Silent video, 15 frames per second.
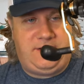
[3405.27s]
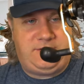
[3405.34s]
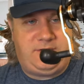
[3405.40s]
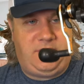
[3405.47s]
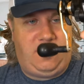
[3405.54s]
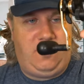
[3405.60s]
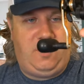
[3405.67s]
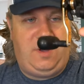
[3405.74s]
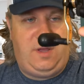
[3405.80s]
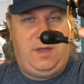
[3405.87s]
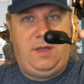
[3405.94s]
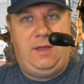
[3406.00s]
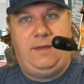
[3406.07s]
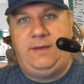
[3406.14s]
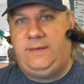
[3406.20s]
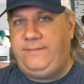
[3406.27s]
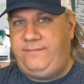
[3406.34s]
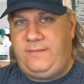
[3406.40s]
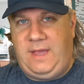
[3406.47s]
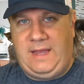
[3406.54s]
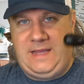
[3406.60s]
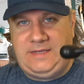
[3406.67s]
So
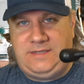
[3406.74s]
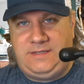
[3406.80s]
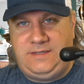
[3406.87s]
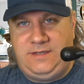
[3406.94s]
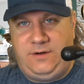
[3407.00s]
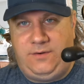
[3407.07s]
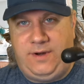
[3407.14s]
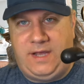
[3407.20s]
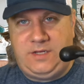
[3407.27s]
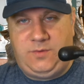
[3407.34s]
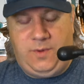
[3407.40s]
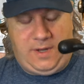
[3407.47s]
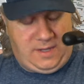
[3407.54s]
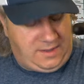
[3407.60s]
I guess, you know, next week I'll